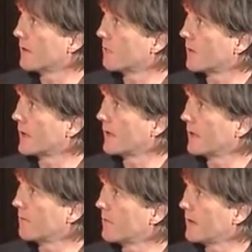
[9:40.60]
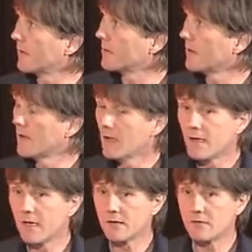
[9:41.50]
working in the field,
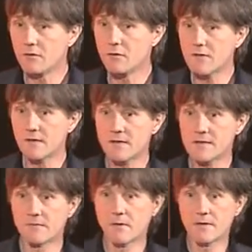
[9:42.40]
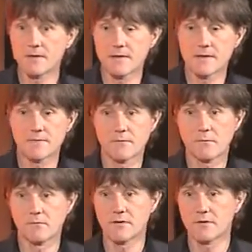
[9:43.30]
and using these devices
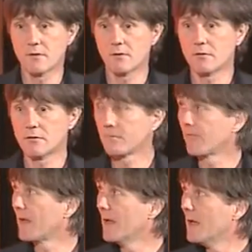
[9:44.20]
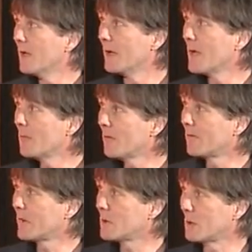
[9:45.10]
for research. A number
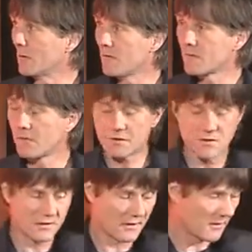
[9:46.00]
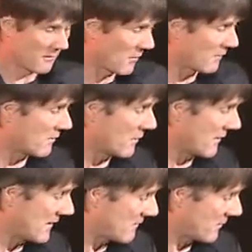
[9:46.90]
of issues which
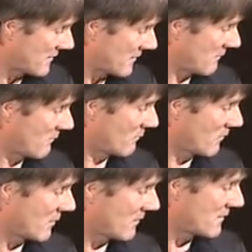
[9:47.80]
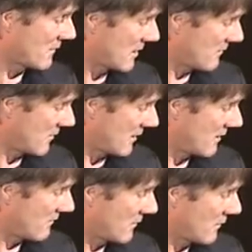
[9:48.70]
arise, but I won't go into now, but
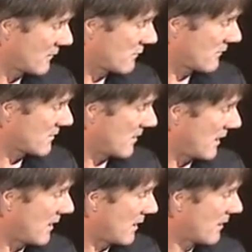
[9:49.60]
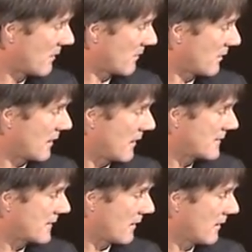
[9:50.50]
anyone can talk to me about
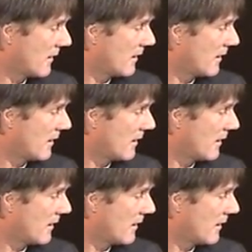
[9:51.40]
later.